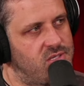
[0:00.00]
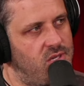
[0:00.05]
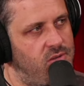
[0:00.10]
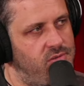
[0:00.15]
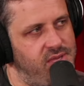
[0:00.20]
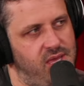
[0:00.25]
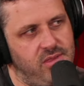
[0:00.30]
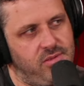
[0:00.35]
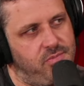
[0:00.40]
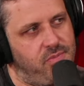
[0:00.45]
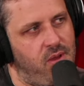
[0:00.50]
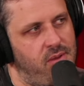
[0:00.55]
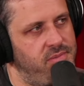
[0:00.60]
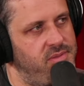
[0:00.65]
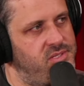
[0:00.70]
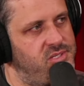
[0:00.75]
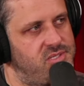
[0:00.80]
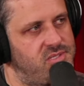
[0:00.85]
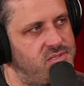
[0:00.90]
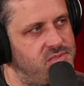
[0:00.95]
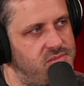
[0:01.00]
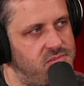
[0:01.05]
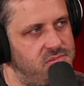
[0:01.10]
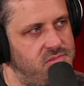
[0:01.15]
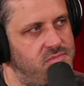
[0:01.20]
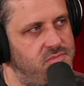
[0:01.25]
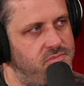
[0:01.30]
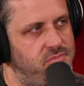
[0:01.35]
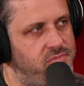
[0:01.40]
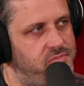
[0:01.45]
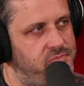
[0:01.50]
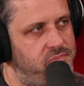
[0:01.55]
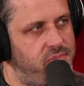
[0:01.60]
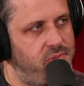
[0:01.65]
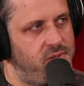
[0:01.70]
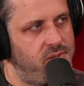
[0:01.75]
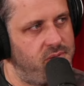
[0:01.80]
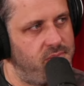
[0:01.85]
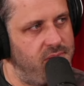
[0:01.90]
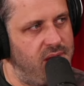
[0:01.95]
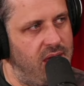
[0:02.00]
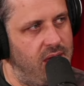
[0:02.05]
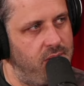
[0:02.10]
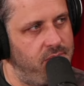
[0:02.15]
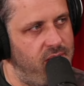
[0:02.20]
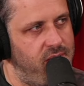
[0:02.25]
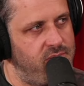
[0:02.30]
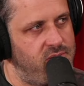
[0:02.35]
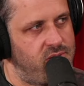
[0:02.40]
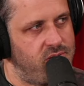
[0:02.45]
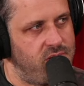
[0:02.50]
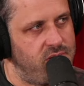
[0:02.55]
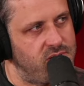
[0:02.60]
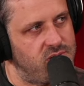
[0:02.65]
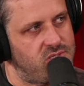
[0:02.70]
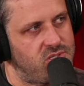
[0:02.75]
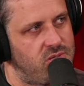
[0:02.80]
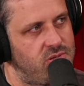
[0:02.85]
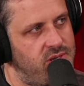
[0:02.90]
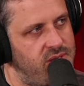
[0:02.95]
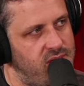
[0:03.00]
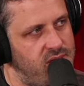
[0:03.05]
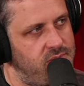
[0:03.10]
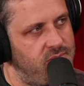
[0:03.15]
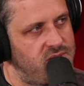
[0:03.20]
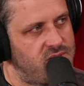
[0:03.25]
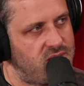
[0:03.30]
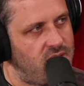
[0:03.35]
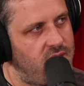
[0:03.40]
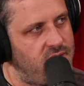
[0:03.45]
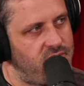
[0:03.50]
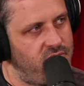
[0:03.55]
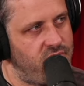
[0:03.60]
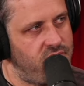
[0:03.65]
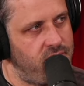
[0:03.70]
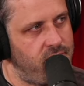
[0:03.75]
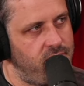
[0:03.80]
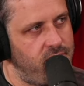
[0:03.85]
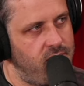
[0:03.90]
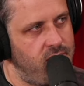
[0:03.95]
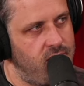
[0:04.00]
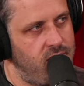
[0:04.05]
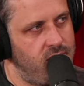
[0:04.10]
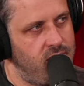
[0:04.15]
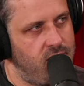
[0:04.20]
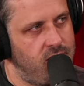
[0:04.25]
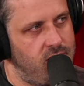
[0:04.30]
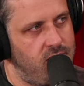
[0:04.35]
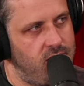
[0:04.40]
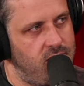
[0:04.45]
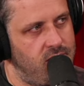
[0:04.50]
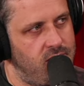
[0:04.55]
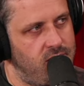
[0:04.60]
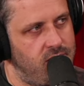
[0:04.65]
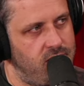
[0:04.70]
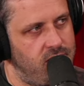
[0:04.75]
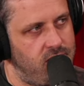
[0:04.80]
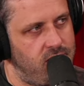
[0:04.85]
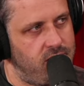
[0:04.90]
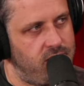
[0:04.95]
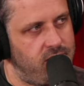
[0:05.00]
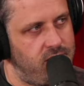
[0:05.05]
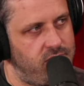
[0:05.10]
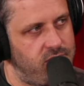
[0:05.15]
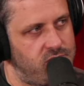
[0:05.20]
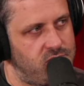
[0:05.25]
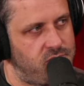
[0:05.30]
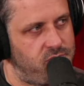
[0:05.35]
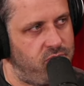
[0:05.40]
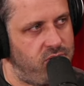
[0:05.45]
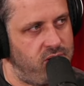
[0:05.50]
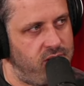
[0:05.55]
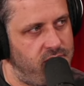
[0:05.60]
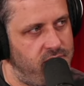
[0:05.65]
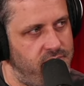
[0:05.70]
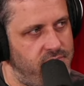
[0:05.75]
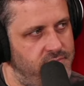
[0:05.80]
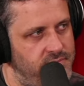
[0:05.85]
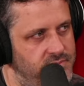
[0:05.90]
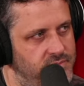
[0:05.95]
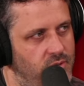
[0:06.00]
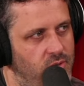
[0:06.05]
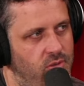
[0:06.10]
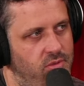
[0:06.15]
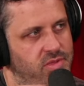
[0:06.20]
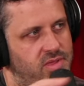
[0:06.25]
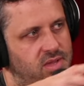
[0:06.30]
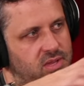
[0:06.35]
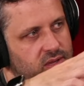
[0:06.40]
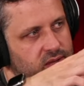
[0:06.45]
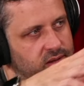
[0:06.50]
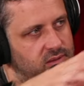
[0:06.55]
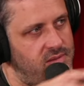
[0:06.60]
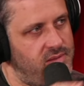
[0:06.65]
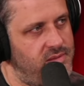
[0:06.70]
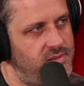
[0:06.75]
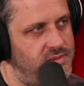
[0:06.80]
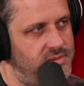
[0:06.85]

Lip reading: So yeah, they're probably just putting him down. Maybe they're inserting him inside of them. I don't know. They're just putting the whole thing in.